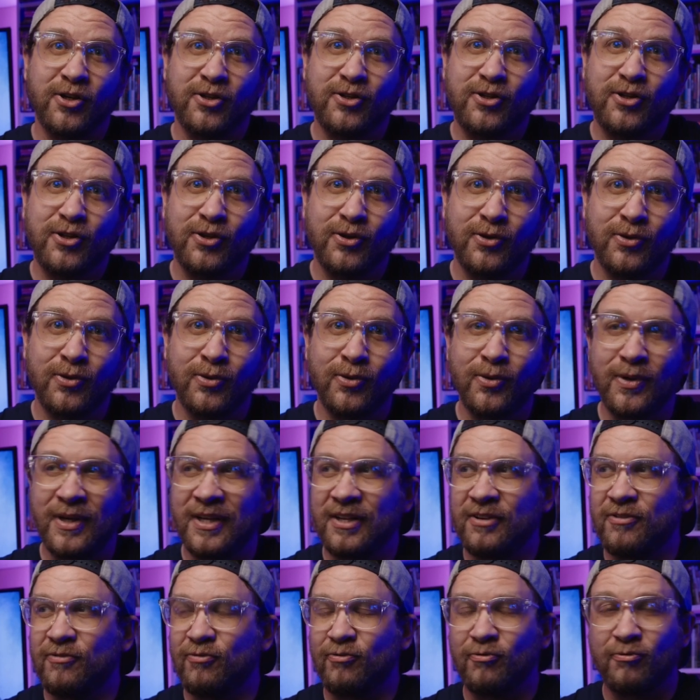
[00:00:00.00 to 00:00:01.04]
2
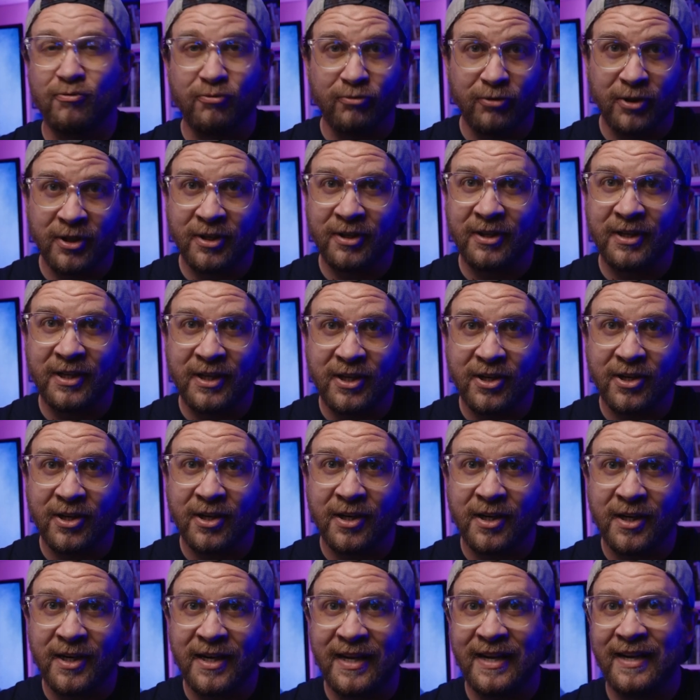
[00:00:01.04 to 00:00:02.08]
is really
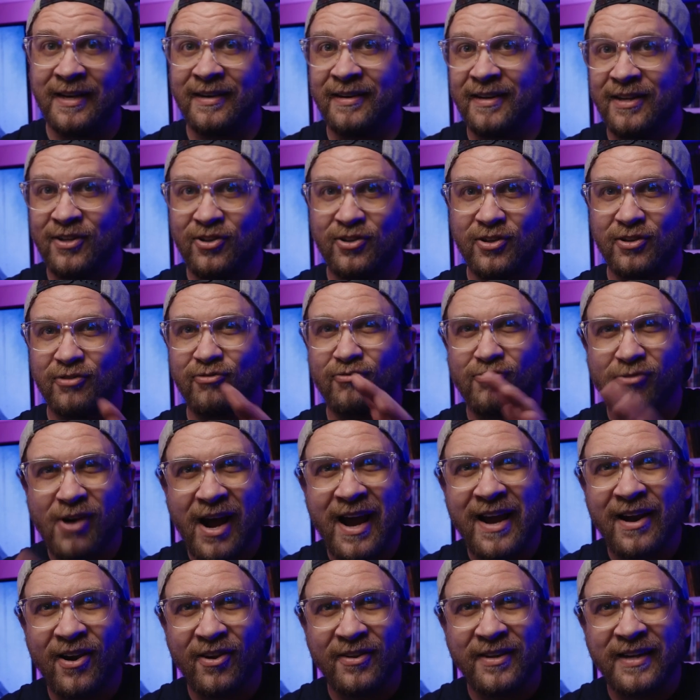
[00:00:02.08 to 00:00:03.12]
good, and it's just
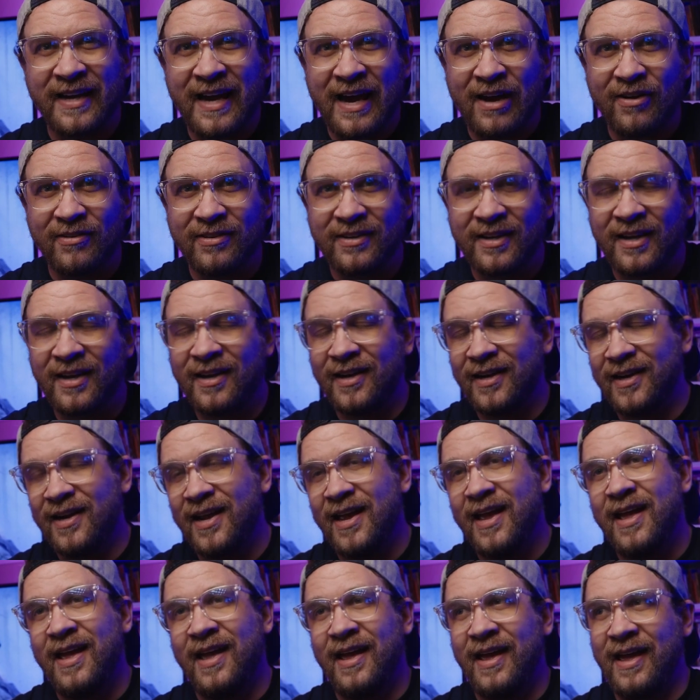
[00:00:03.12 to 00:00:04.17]
right on the outside.
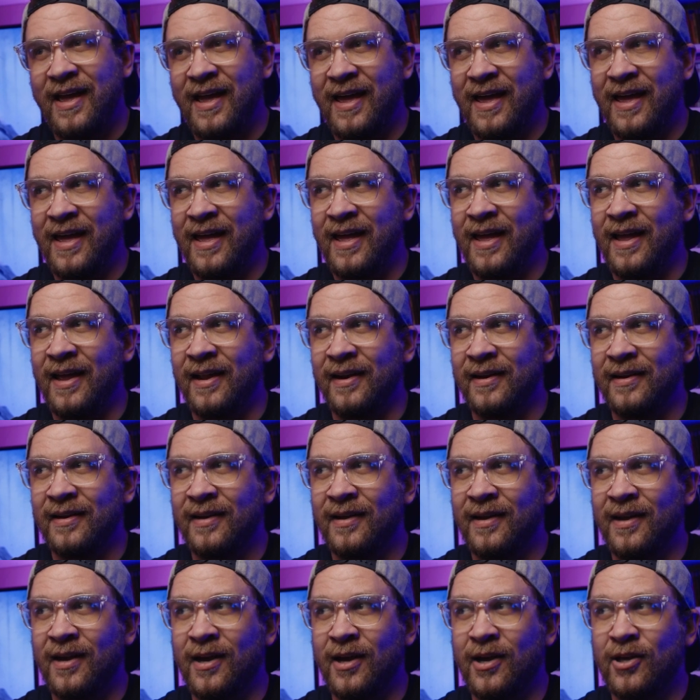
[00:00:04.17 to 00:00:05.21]
And
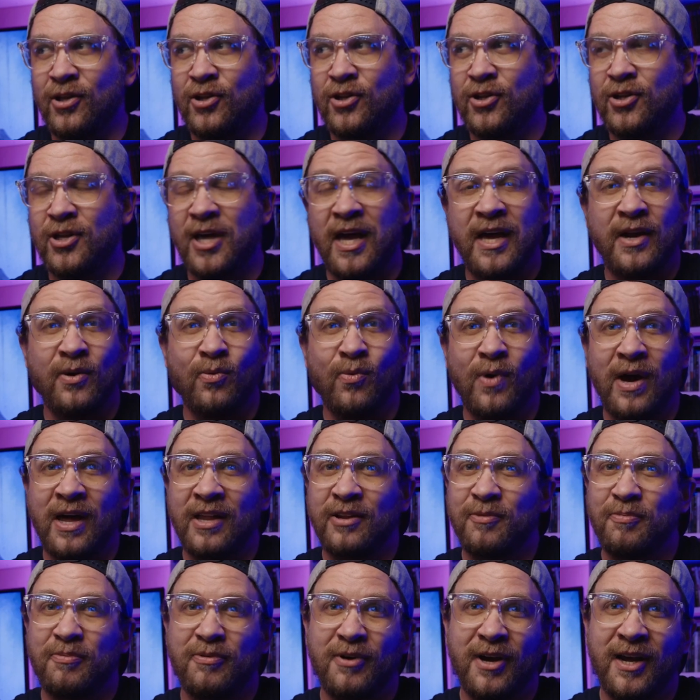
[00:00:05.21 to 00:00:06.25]
Shane
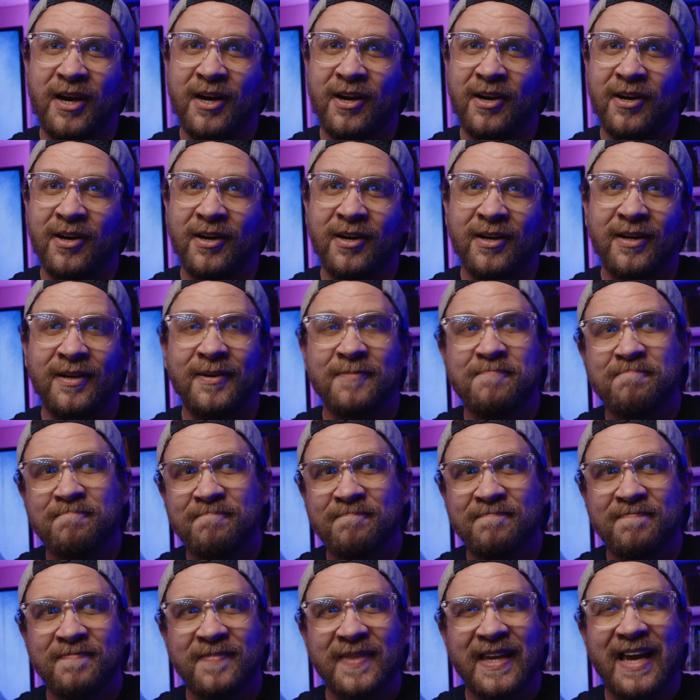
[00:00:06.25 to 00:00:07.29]
West Predator
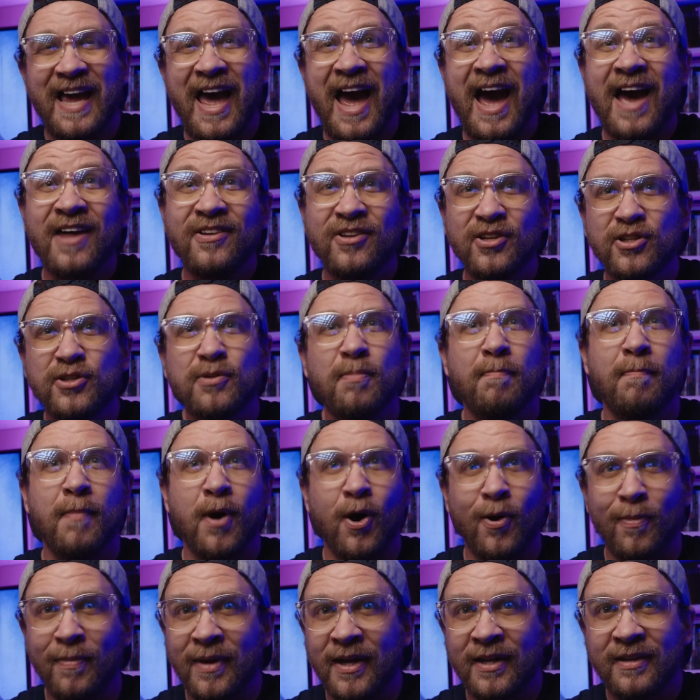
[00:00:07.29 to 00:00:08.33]
has its
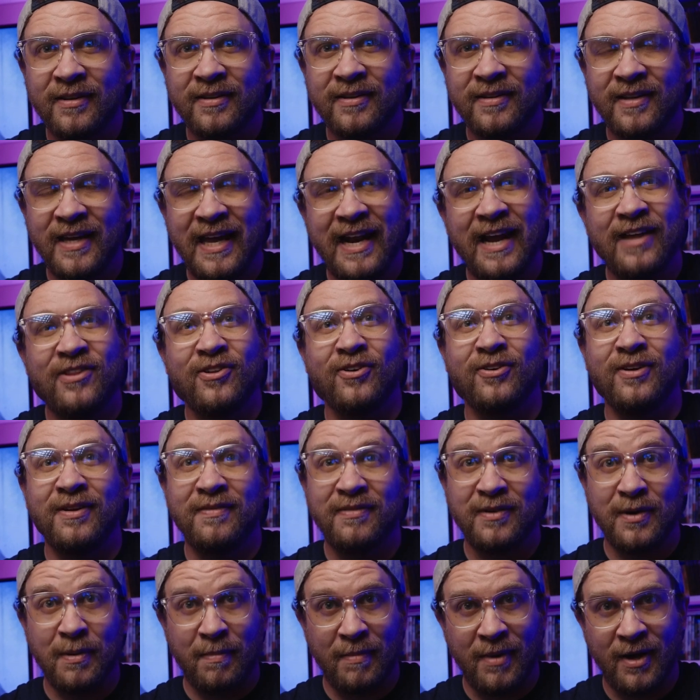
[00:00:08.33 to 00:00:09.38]
moments. It has
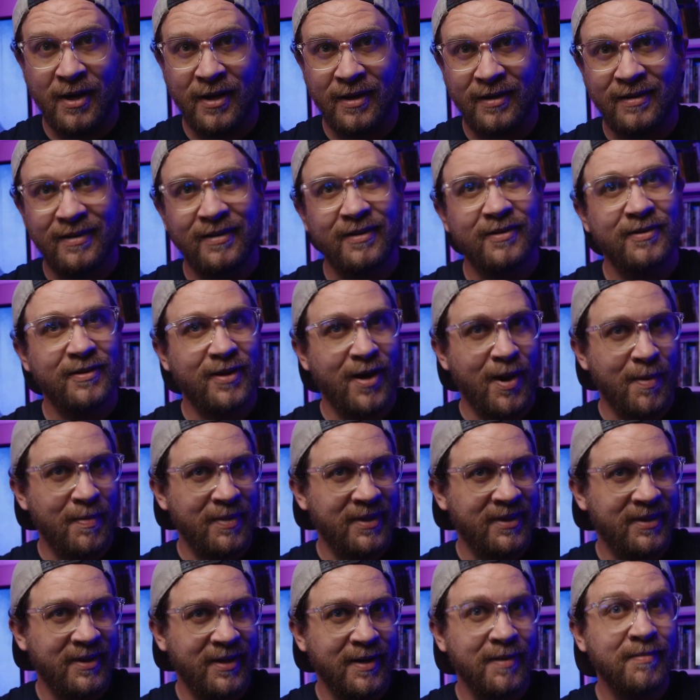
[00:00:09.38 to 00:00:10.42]
Olivia Munn, common
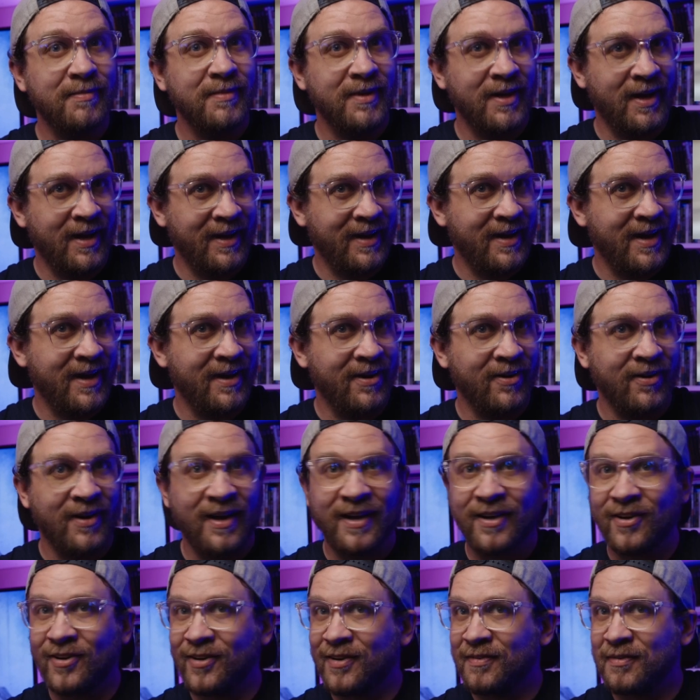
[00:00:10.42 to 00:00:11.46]
theme. I kind of
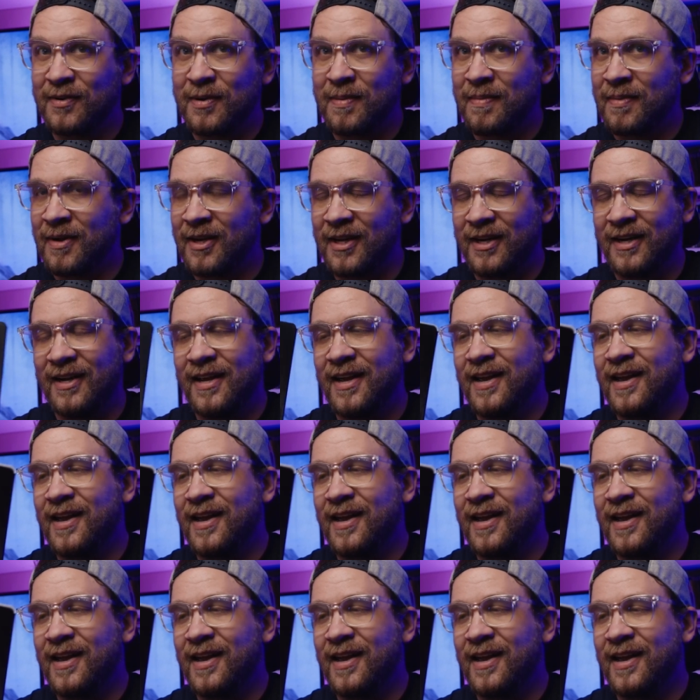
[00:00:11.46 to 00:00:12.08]
like Olivia Munn.